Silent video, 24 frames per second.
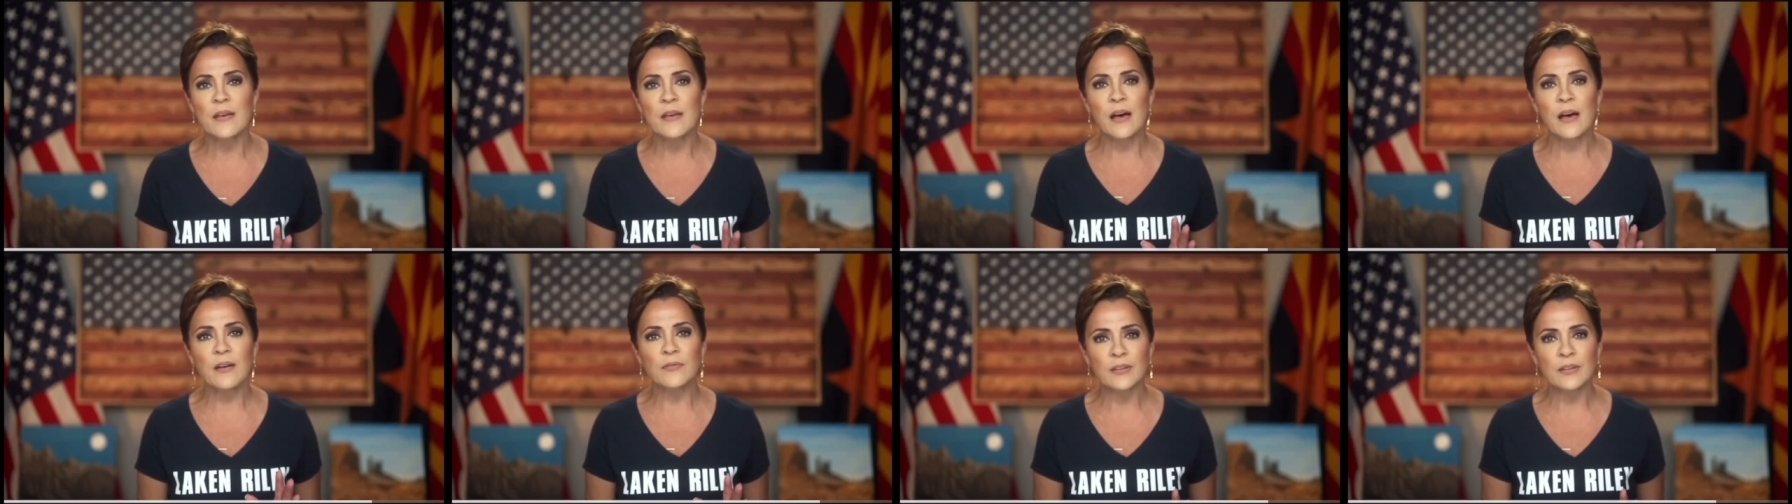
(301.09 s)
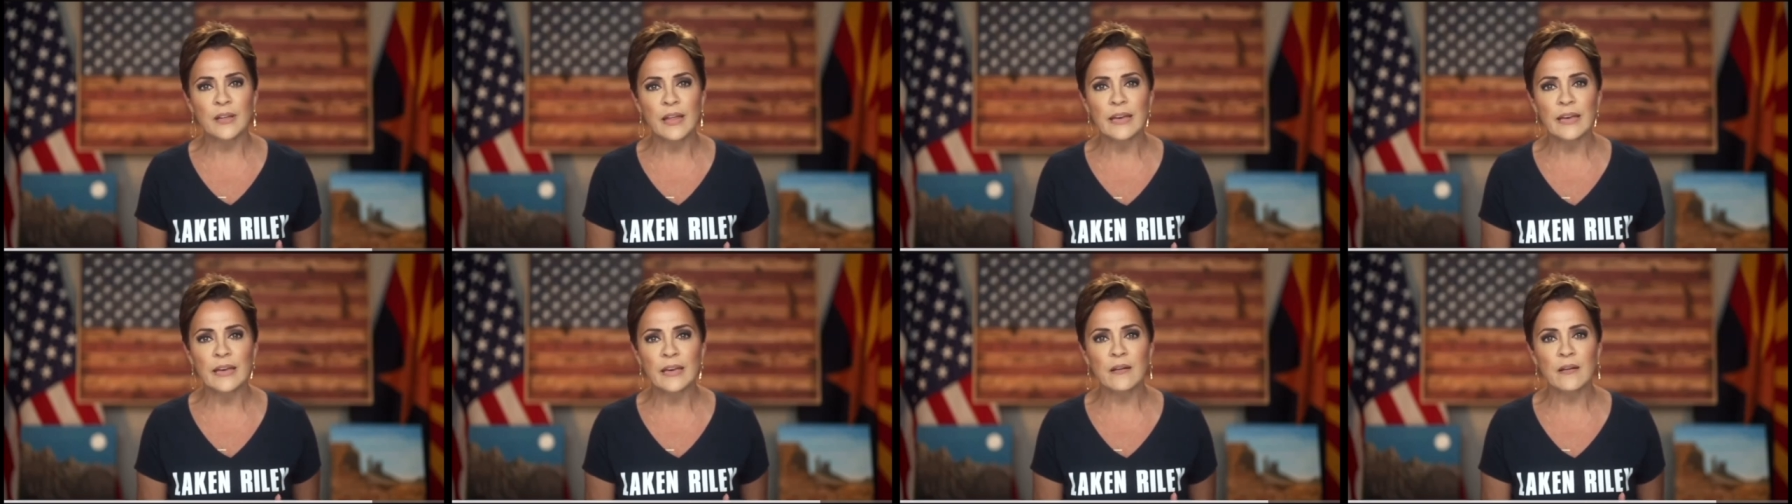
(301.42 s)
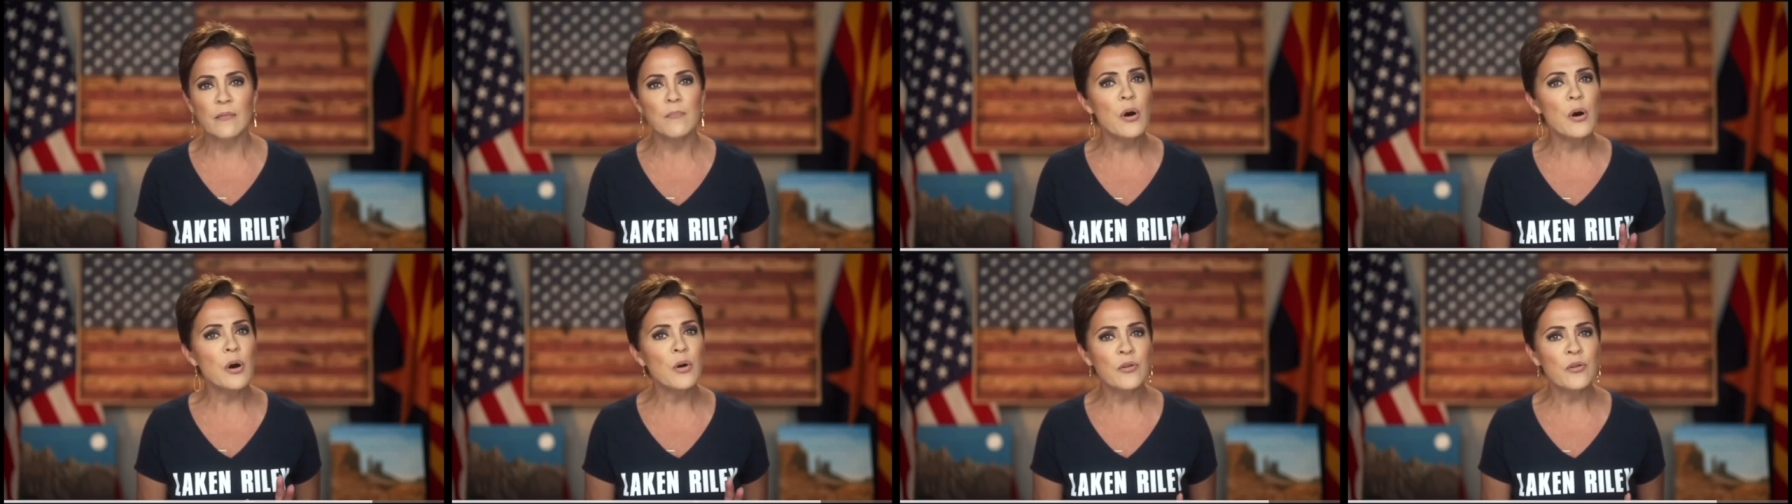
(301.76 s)
of Laken, a
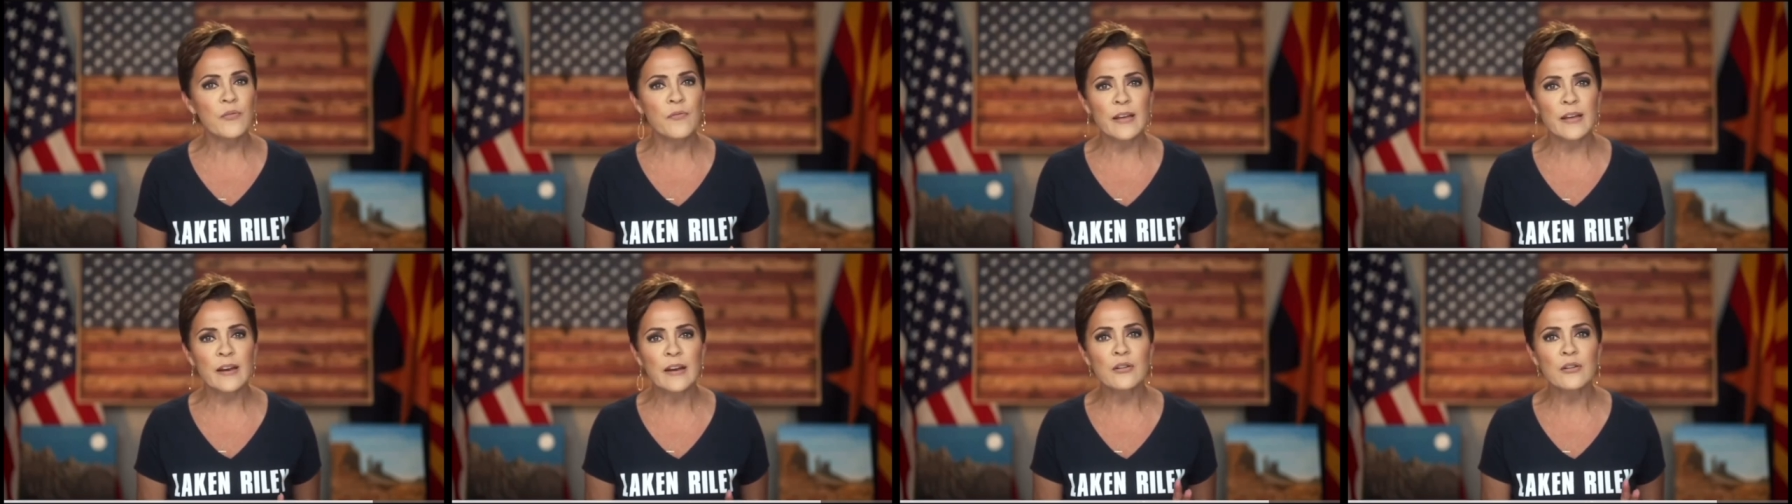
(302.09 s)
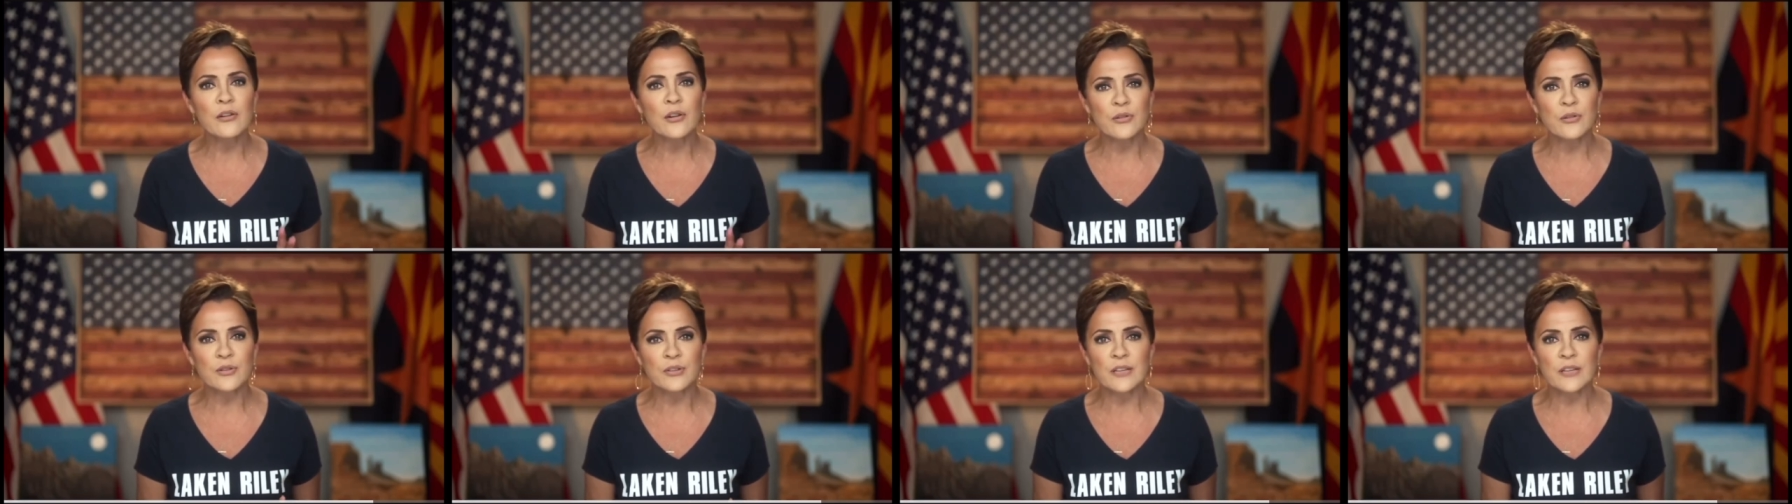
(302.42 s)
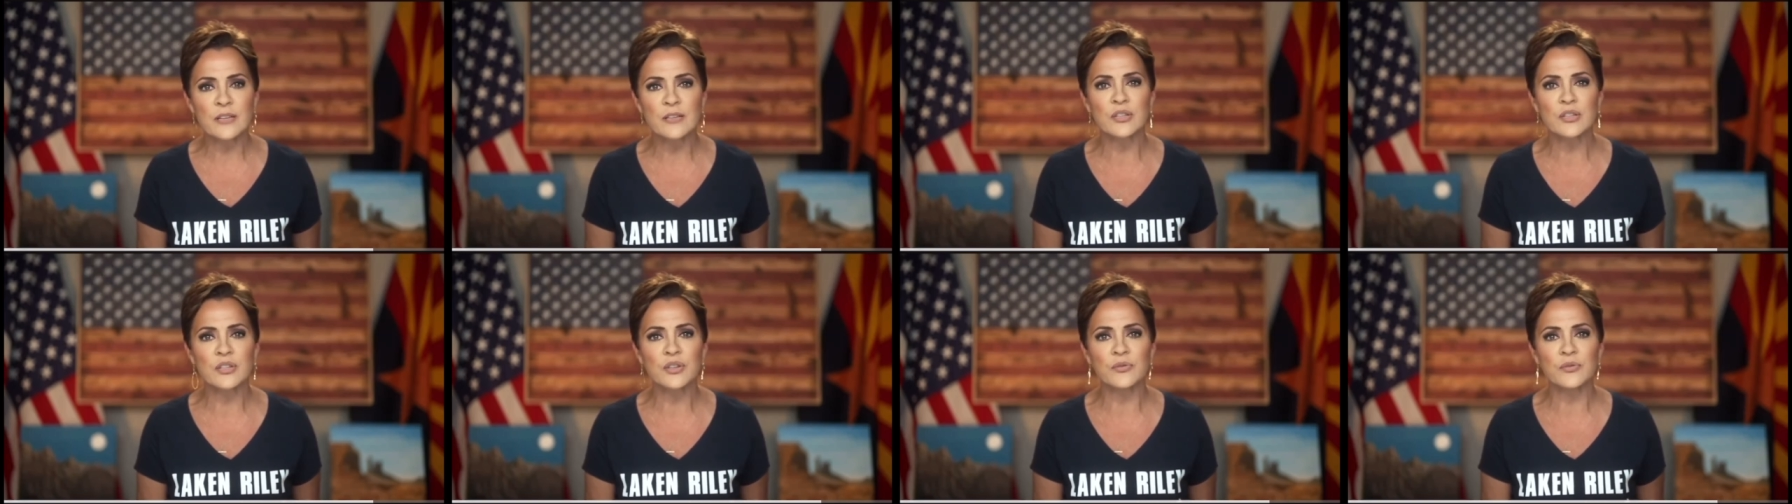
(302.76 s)
motivated
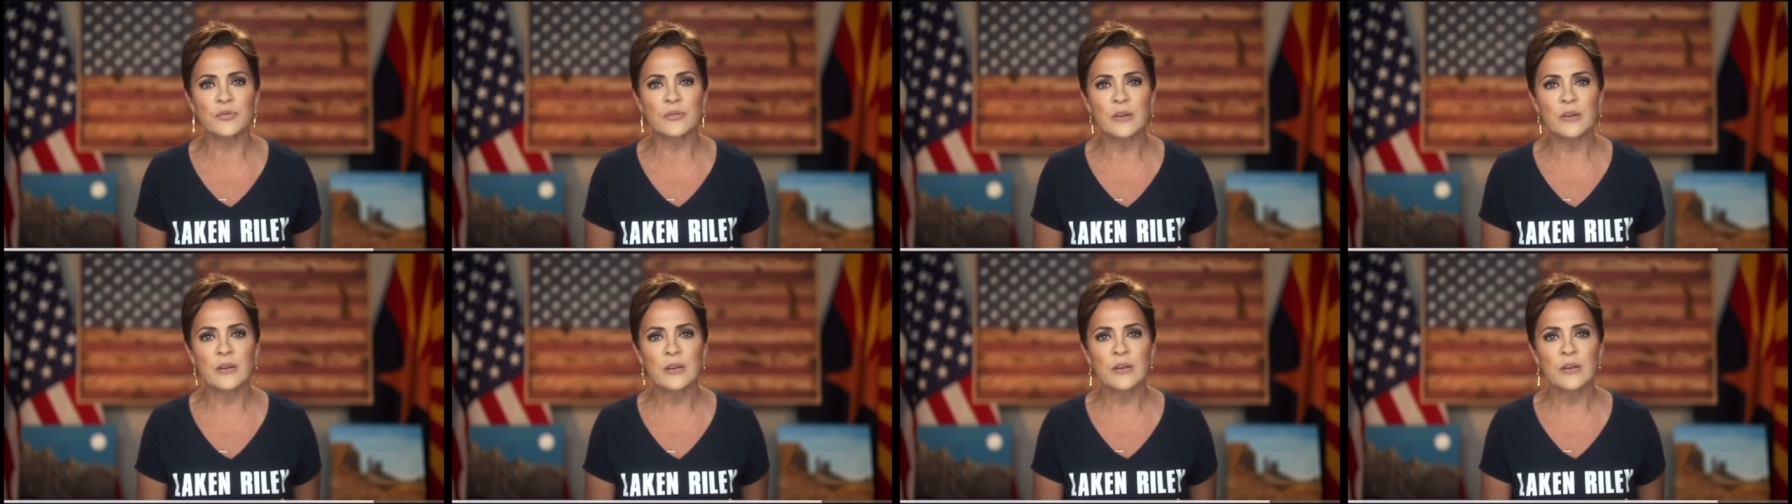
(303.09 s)
nursing student